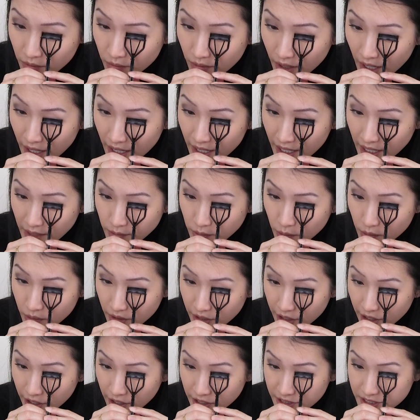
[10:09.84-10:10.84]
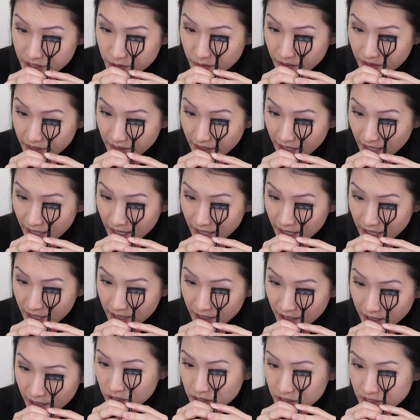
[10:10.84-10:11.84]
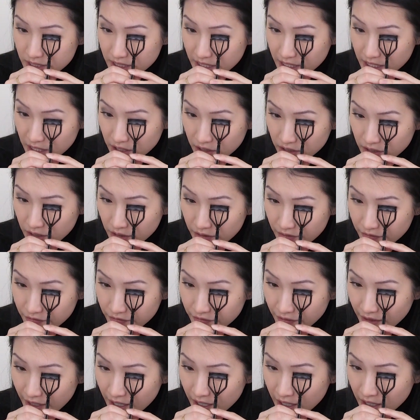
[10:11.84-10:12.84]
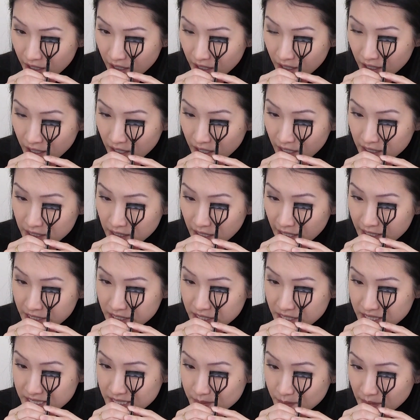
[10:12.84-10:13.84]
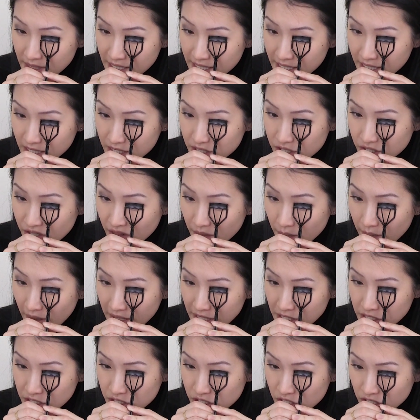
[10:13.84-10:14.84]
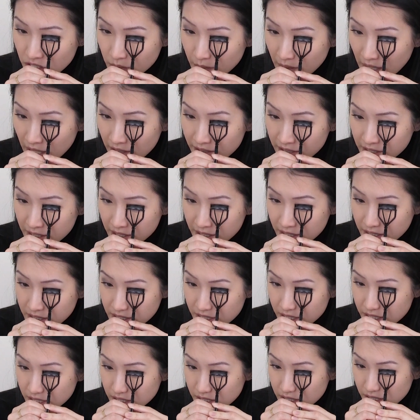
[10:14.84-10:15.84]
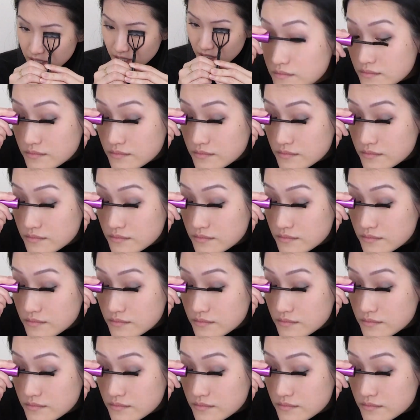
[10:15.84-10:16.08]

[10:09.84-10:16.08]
know why, a little cursed with that. Honestly, not fair. I'd like to speak to the manager about it.